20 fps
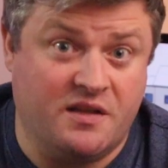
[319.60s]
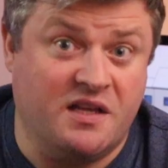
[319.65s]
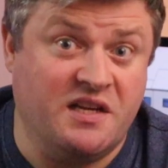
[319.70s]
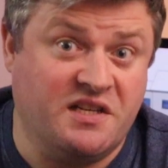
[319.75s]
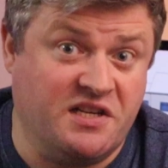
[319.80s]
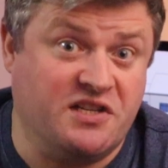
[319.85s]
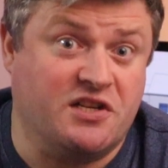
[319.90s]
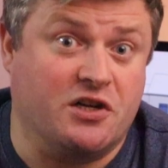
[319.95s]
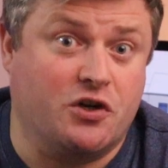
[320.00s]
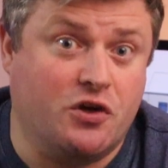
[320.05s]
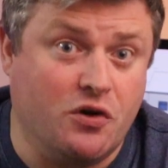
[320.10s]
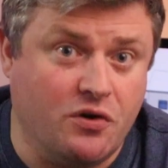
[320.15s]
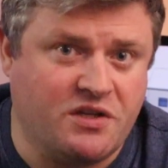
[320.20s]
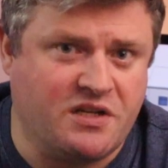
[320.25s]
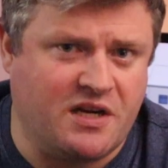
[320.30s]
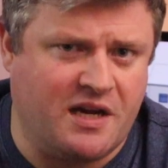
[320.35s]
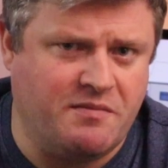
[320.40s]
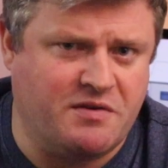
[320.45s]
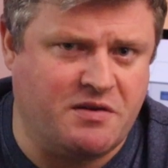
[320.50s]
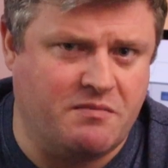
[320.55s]
This is a good
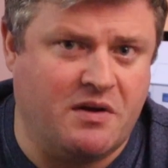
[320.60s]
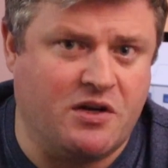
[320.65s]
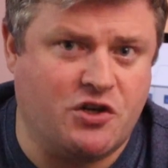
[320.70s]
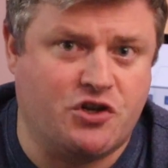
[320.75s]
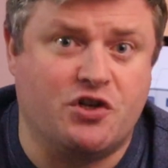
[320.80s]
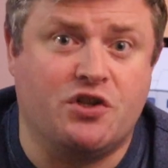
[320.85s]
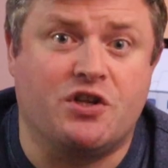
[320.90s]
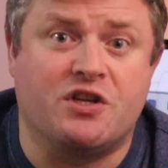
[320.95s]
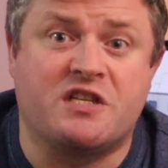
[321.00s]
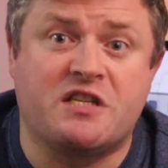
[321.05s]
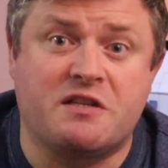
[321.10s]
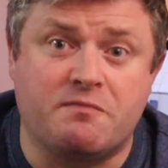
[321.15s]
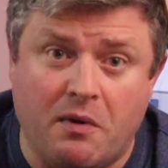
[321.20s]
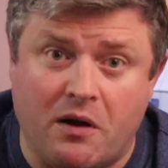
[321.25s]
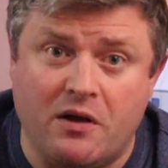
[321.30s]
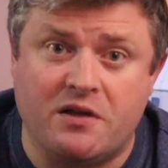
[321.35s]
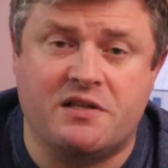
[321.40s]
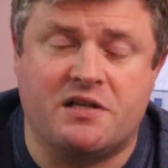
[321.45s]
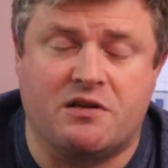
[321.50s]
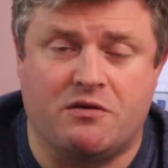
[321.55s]
time to mention the
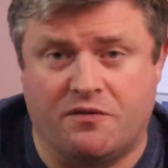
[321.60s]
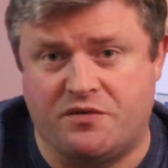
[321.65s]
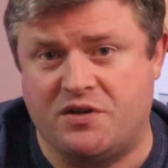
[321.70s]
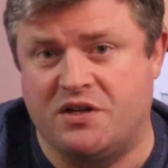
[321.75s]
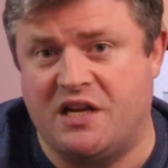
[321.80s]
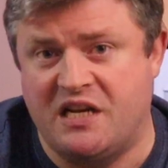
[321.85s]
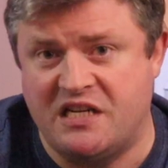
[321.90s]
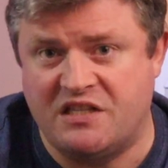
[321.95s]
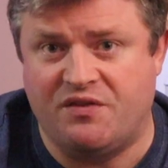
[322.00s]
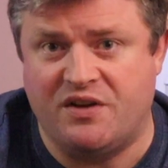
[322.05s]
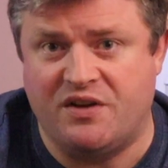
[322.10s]
sponsor of today's